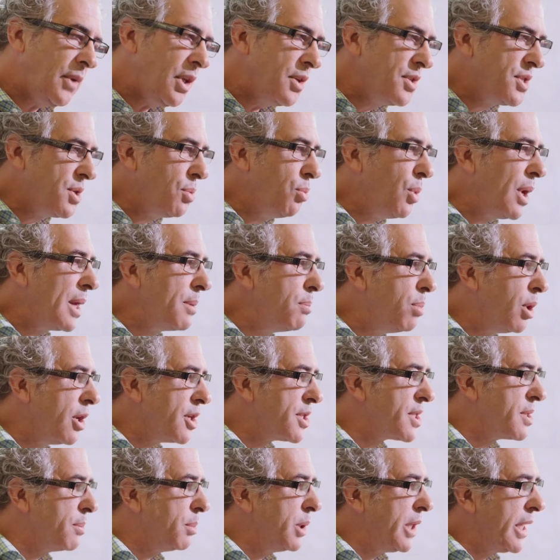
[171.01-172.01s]
So one
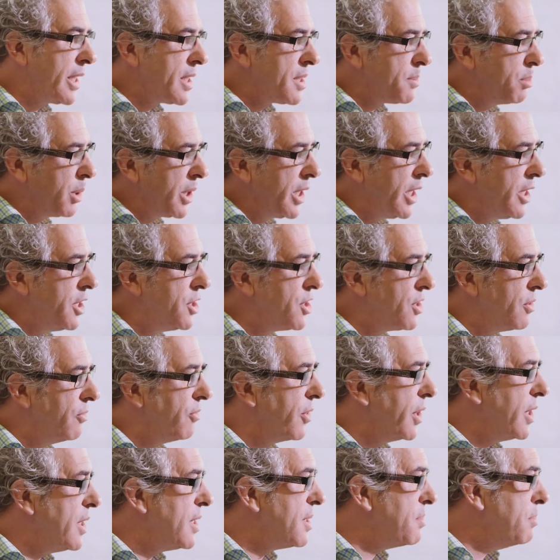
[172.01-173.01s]
possible explanation
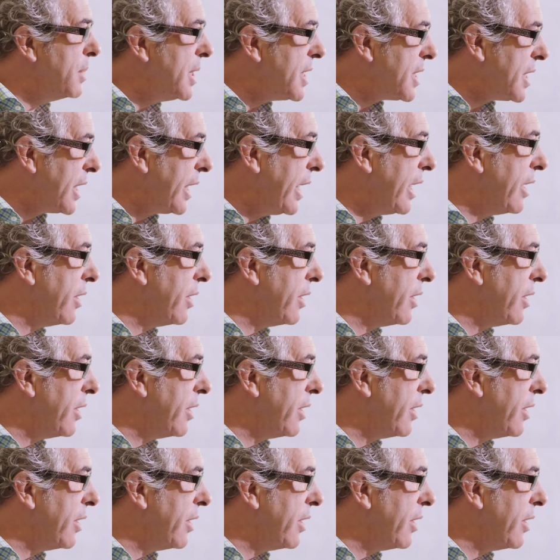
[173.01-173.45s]
for this missing